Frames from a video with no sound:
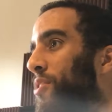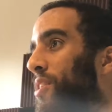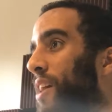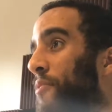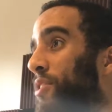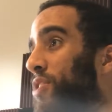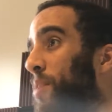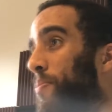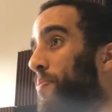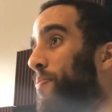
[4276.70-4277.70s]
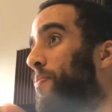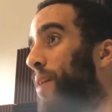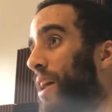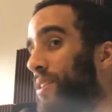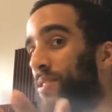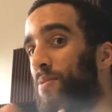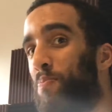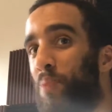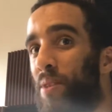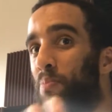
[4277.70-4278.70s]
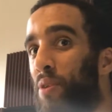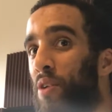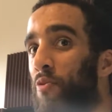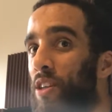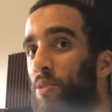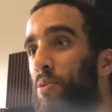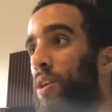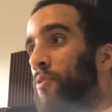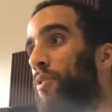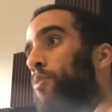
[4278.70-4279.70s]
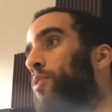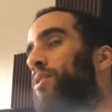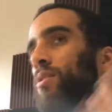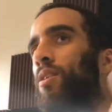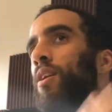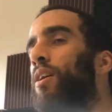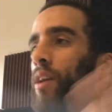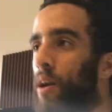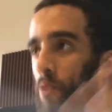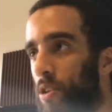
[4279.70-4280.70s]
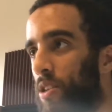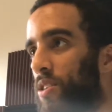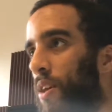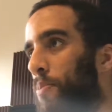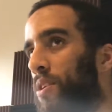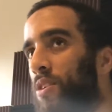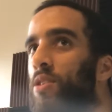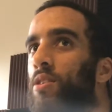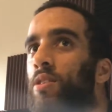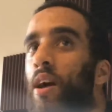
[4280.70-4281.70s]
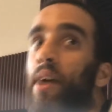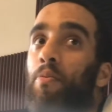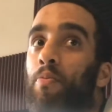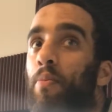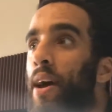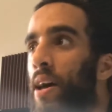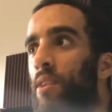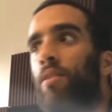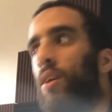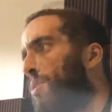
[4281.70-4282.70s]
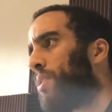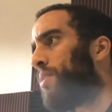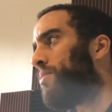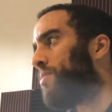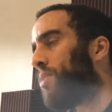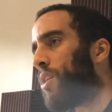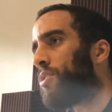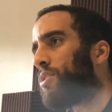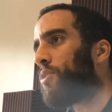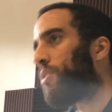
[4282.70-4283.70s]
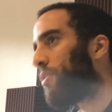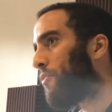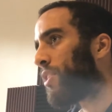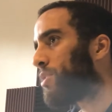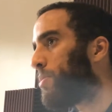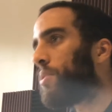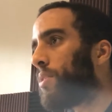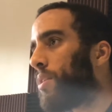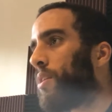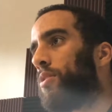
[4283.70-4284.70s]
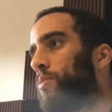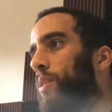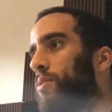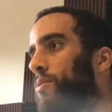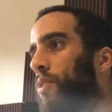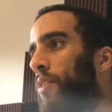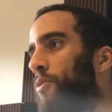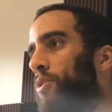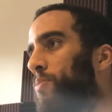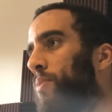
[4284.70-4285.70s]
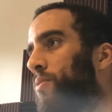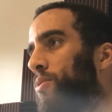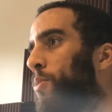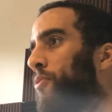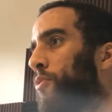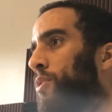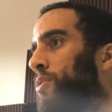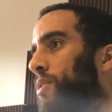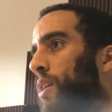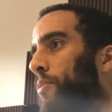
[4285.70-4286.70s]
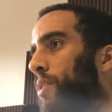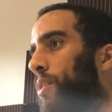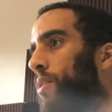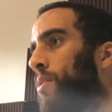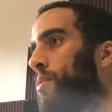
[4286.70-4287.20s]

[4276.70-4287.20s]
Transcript: every job has been pretty flexible. Even the ones like I worked at Skip the Dishes, and I had pretty large degree of flexibility there as well. Yeah. So I've always been super fortunate in that regard.